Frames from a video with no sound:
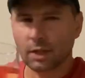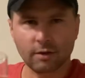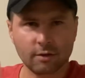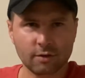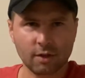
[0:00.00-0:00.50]

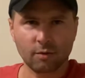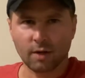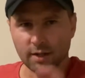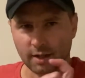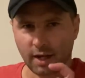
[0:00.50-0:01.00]
Those
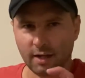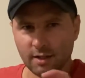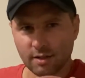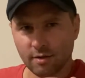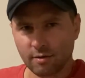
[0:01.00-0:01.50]
little
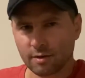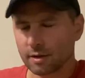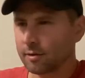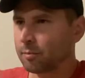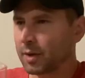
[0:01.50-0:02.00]
candies, you know, in a
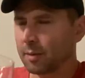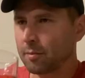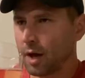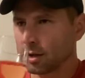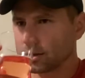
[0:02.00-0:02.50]
little pink
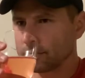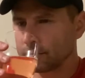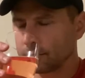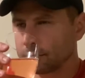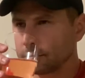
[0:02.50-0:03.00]
box.
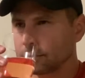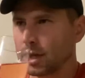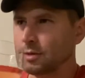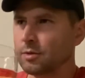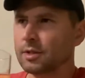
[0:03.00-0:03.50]

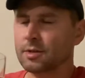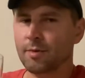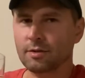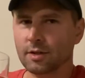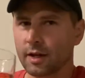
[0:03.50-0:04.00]
That's what it
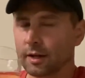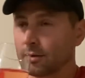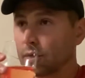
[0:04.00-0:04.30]
smells like.